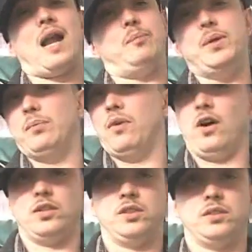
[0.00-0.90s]
of people
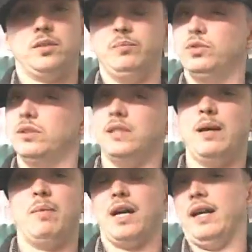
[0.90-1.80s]
onto some music they
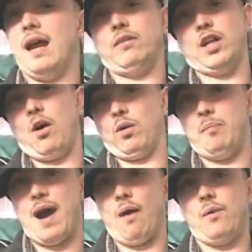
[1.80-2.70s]
might have never known
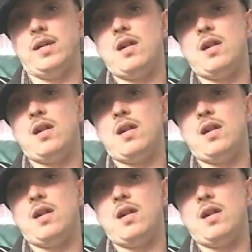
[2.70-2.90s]
about,